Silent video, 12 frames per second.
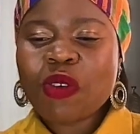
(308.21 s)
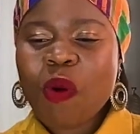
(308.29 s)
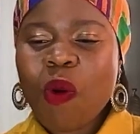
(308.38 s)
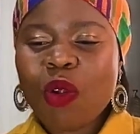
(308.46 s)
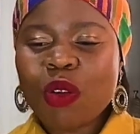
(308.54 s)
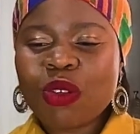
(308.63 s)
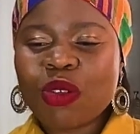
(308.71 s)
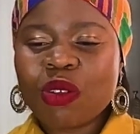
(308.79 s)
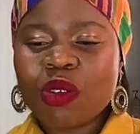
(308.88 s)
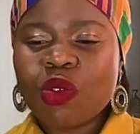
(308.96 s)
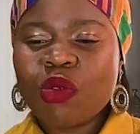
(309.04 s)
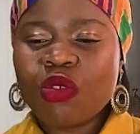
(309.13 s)
also
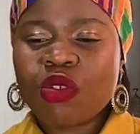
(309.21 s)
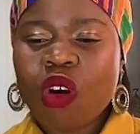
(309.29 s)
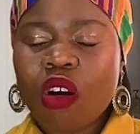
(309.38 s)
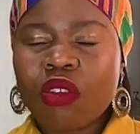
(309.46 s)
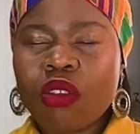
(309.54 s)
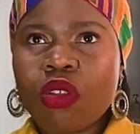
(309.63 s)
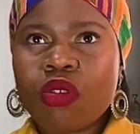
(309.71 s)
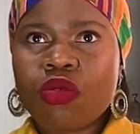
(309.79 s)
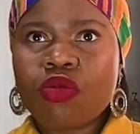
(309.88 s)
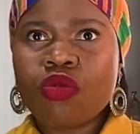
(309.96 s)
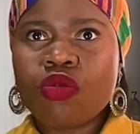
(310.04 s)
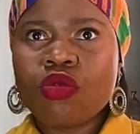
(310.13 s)
who's gone
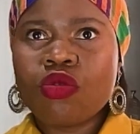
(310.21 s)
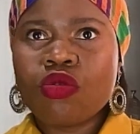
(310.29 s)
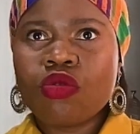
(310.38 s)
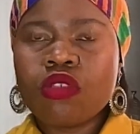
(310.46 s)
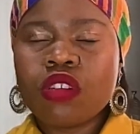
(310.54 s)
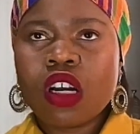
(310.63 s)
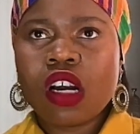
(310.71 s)
through,